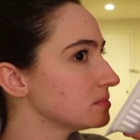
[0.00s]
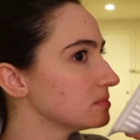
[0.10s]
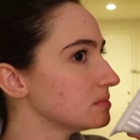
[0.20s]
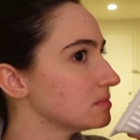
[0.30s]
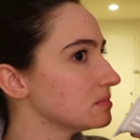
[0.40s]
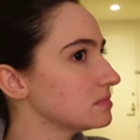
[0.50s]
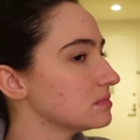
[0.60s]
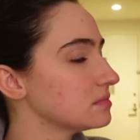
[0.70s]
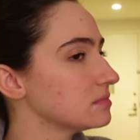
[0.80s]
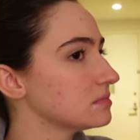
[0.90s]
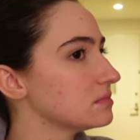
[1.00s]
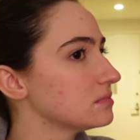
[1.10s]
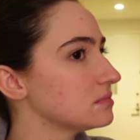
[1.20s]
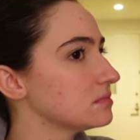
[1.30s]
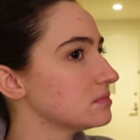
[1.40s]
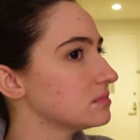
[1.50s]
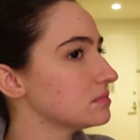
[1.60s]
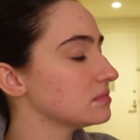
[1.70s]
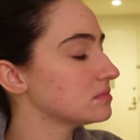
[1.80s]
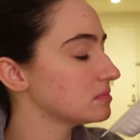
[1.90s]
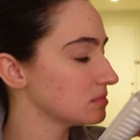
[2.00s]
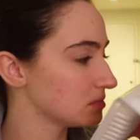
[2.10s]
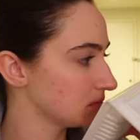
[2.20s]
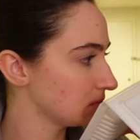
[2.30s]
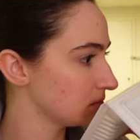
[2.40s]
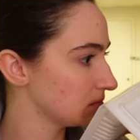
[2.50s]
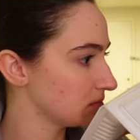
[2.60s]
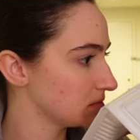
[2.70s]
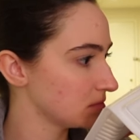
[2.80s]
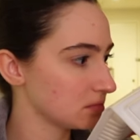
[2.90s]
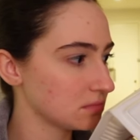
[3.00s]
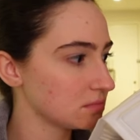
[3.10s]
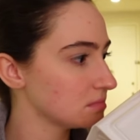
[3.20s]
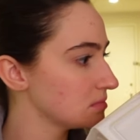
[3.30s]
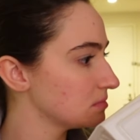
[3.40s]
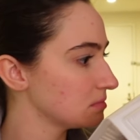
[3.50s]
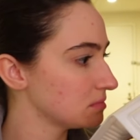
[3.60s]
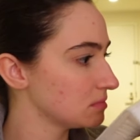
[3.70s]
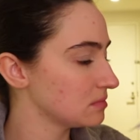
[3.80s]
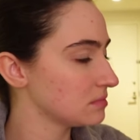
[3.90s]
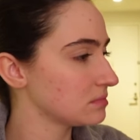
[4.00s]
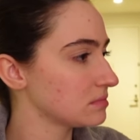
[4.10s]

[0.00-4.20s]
(silence)